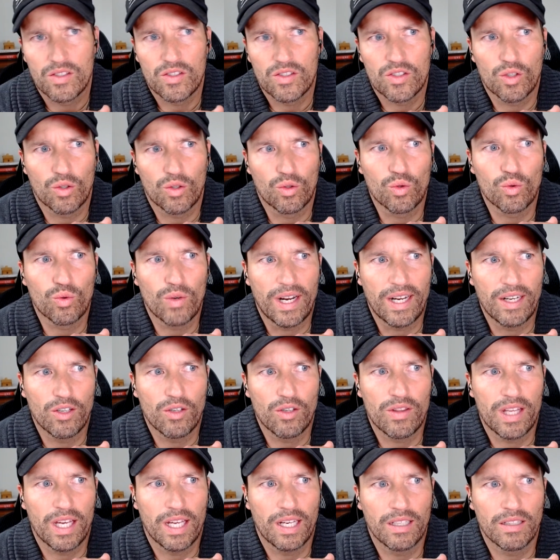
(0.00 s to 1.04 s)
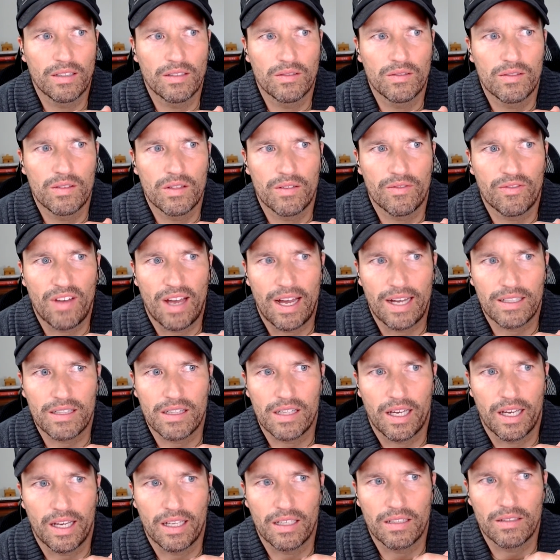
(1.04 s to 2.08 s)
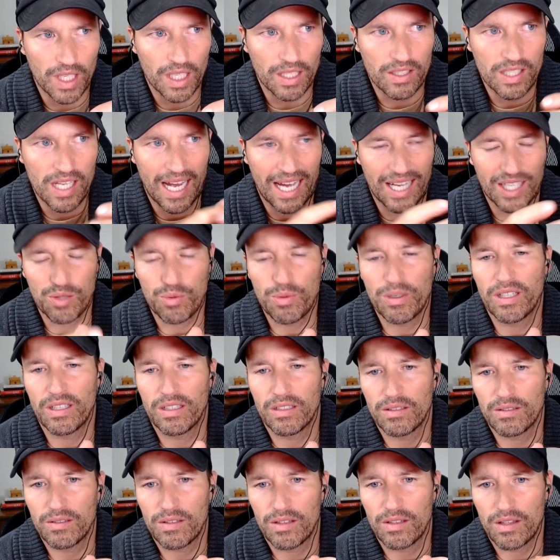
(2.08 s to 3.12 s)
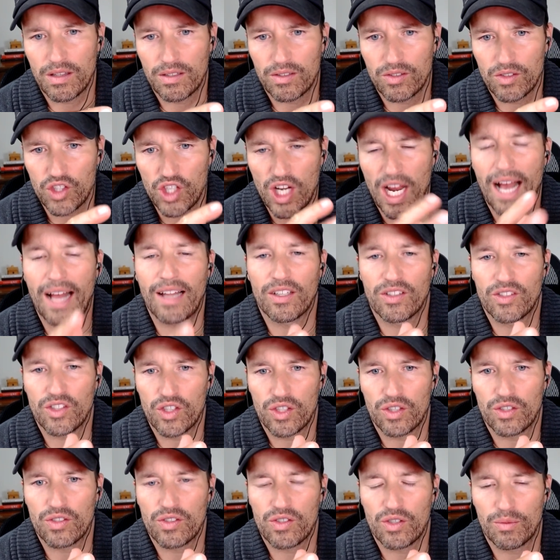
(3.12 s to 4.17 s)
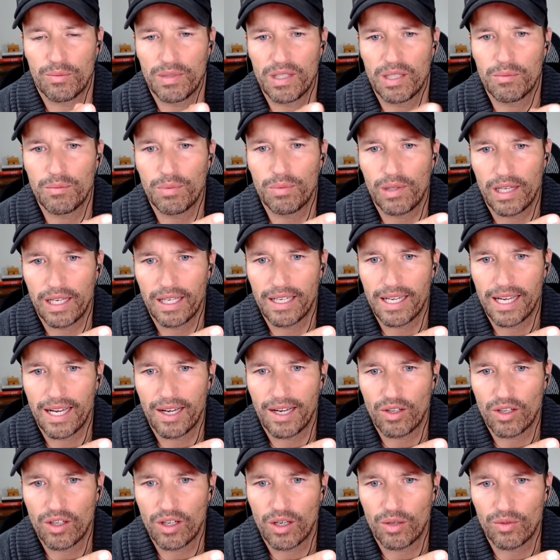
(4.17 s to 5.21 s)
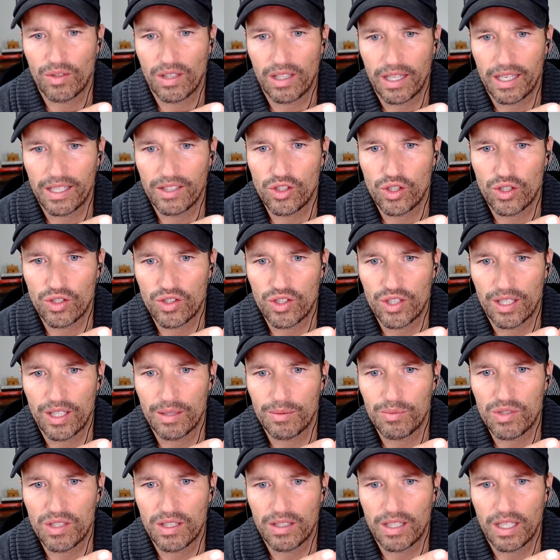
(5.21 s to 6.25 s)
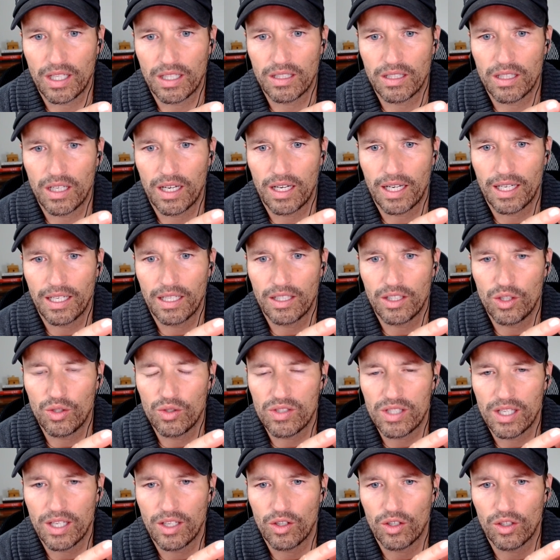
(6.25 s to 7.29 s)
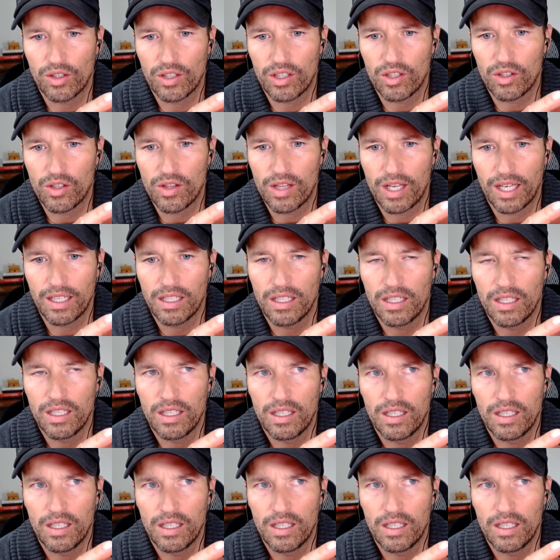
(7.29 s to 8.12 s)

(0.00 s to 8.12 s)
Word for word: So greater than the fact that attachment challenges are being played out in our relationships. And then I, you said earlier that